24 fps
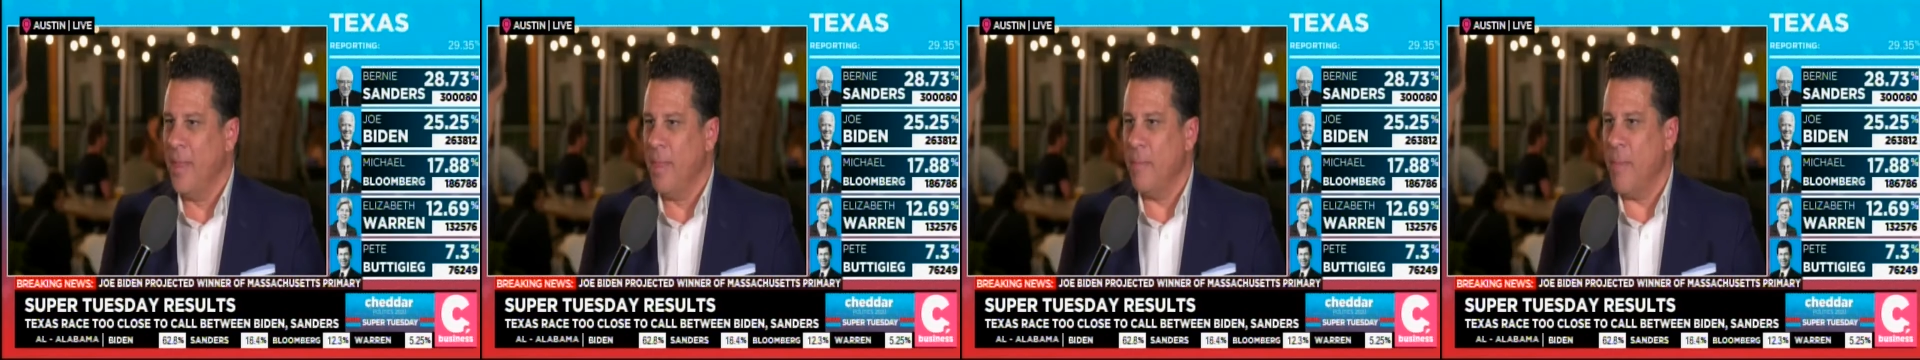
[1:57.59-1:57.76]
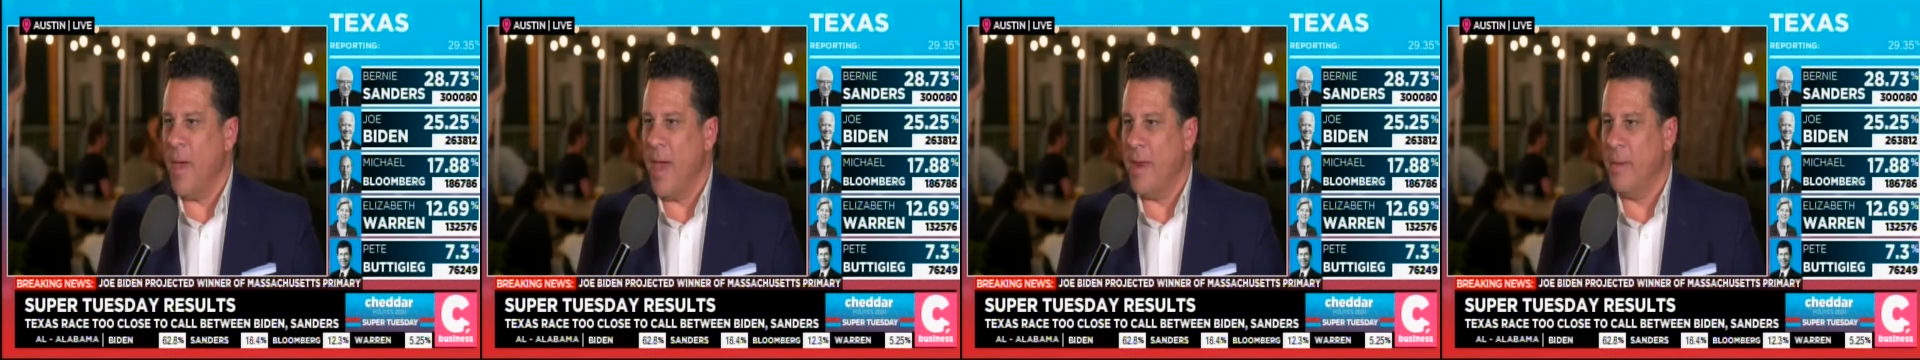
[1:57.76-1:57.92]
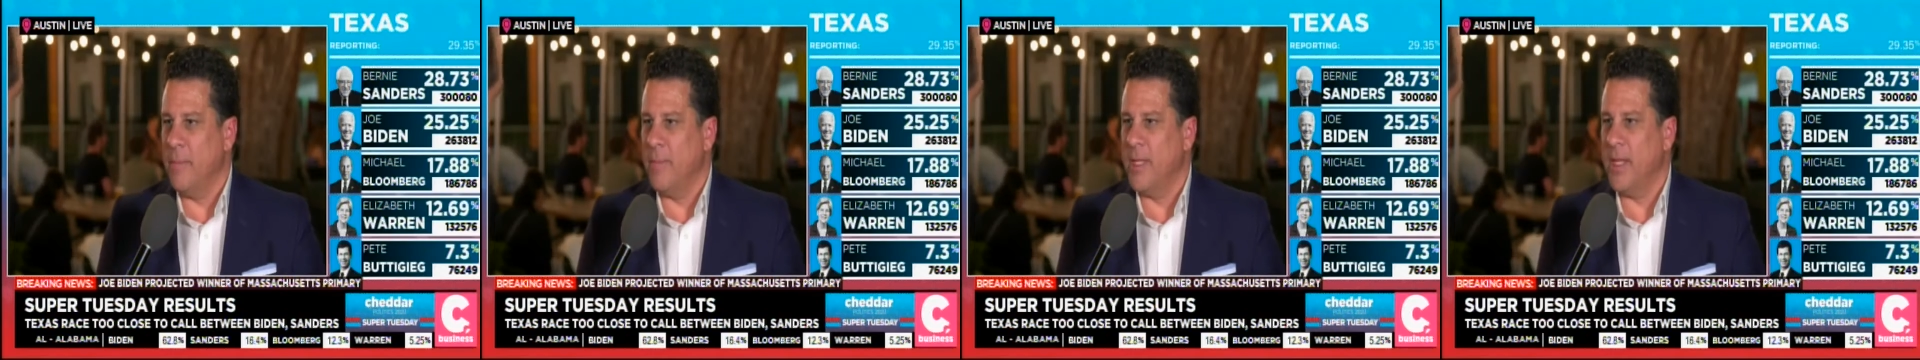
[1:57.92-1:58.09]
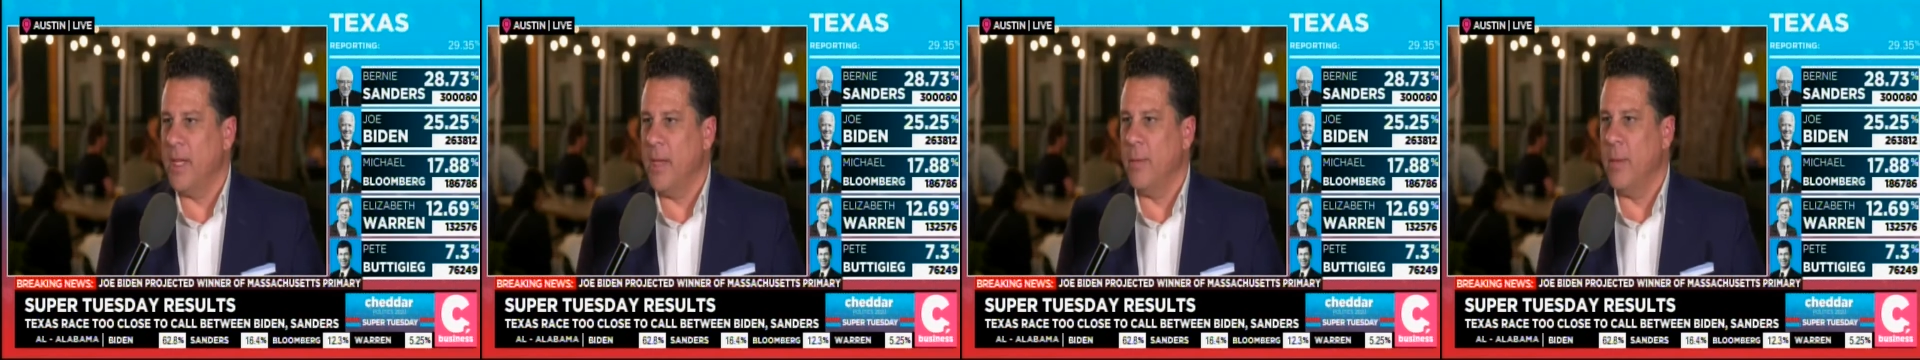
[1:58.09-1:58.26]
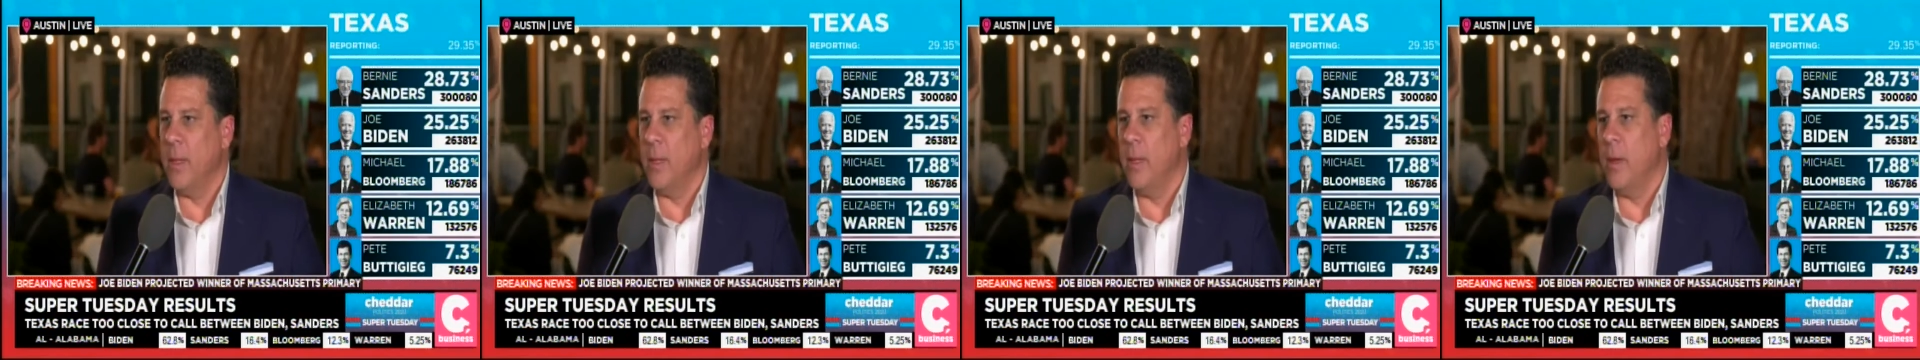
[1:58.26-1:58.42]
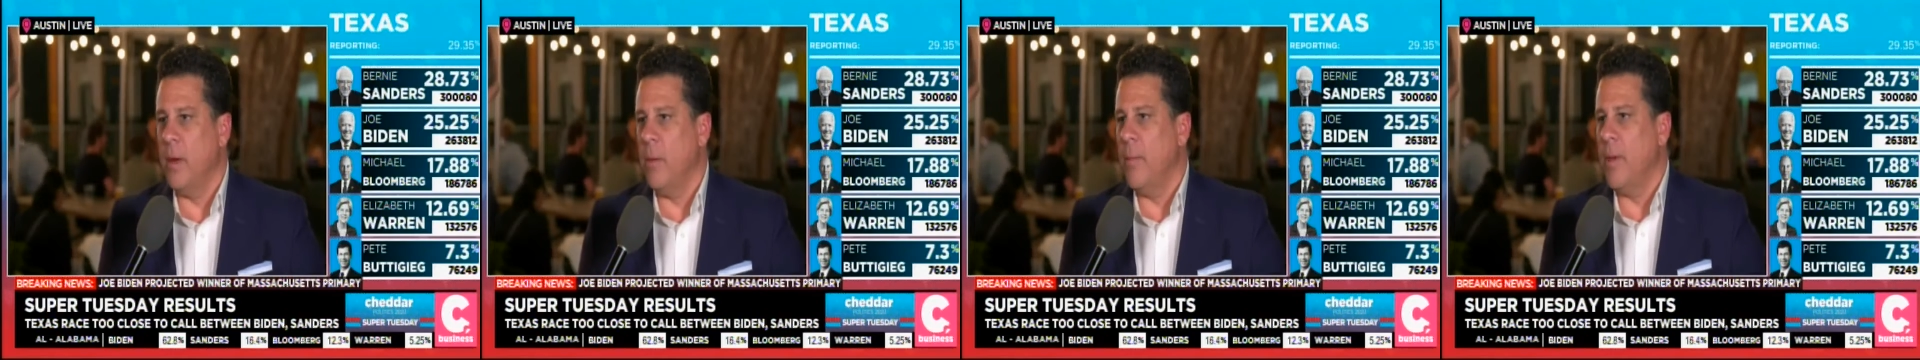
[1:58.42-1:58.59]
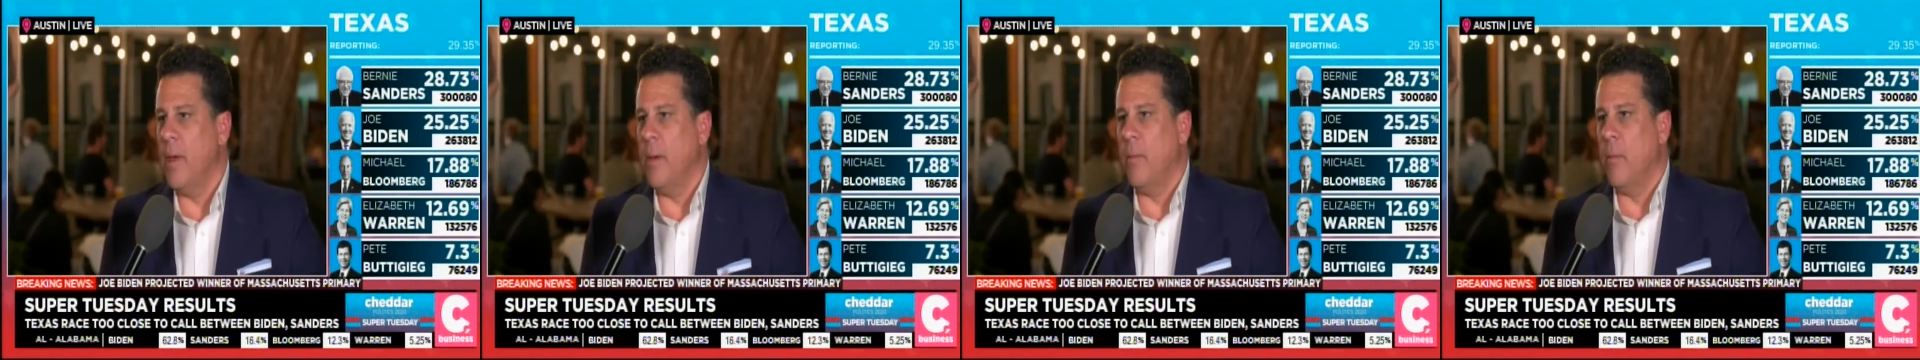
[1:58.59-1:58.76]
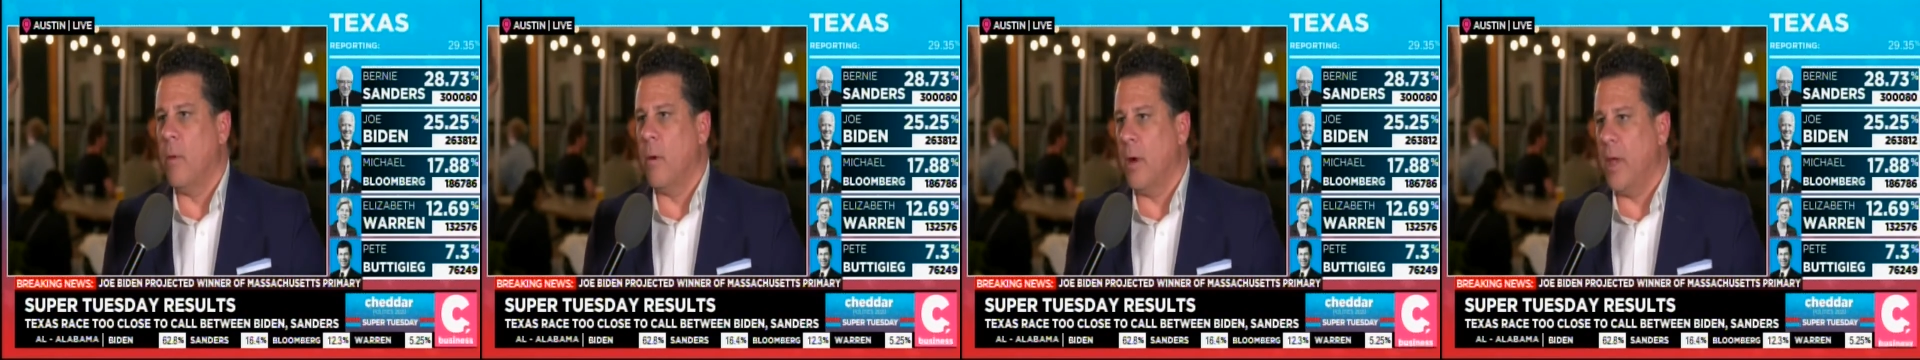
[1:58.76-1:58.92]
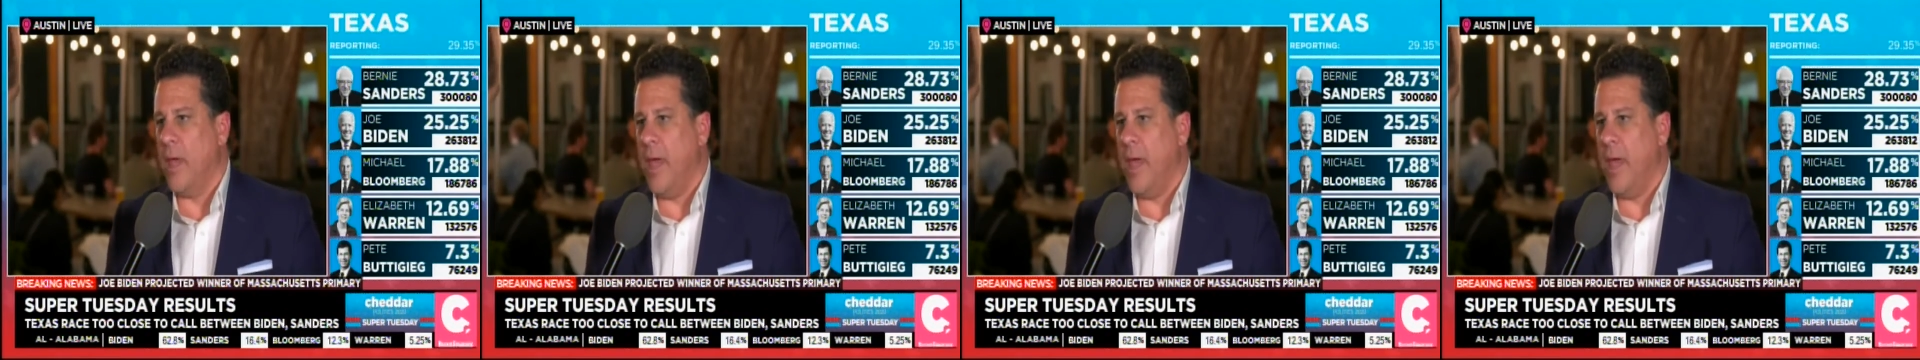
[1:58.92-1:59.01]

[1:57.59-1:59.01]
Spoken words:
made him seem a little bit more